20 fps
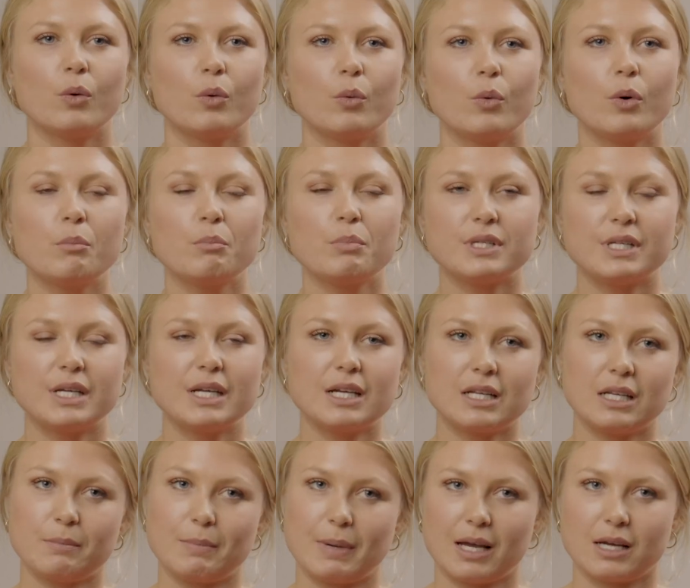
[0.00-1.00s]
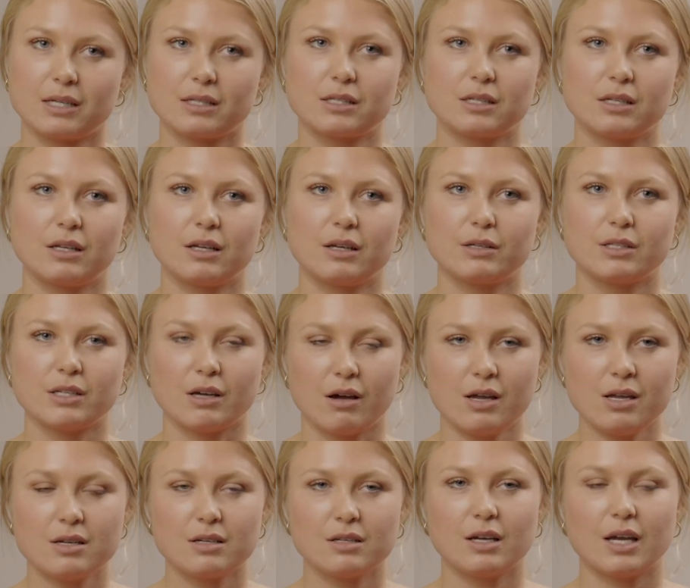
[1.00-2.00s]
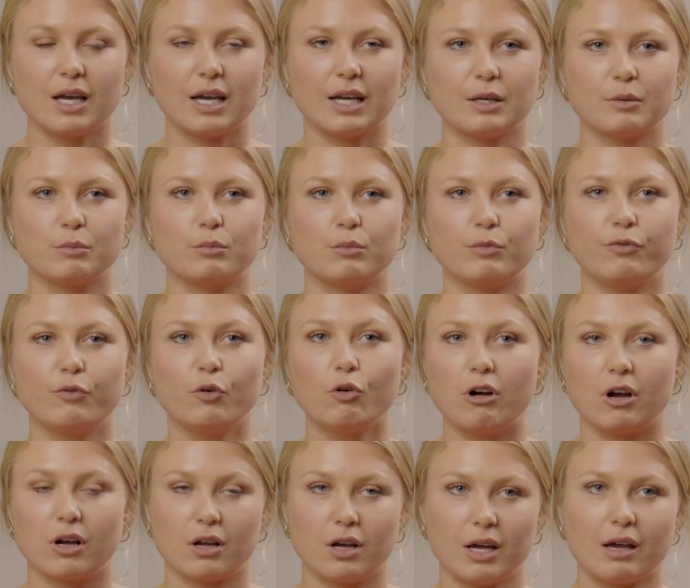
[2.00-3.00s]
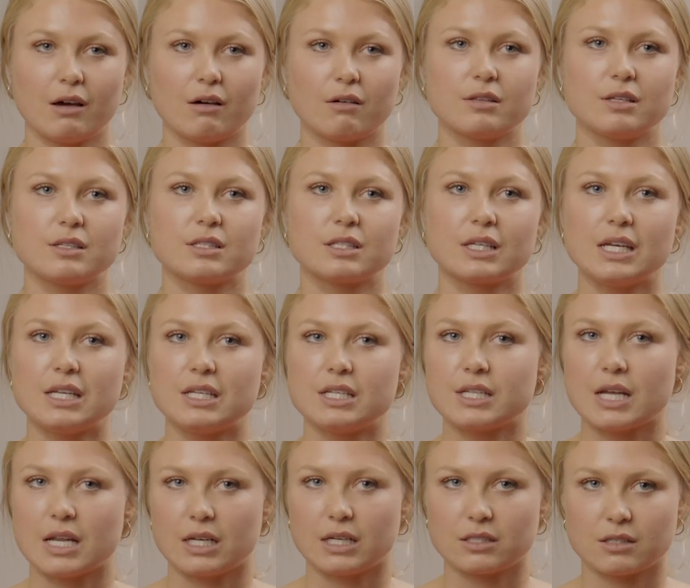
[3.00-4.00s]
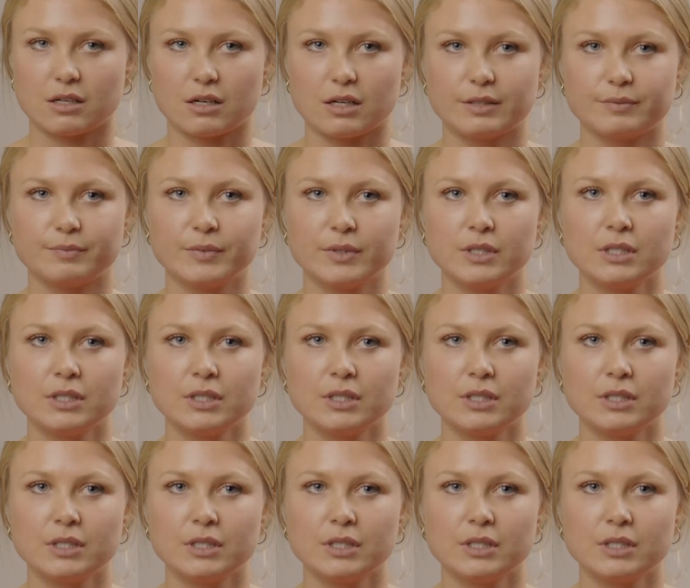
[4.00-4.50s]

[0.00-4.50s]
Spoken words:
One particularly bad diet for our gut health is the ketogenic diet.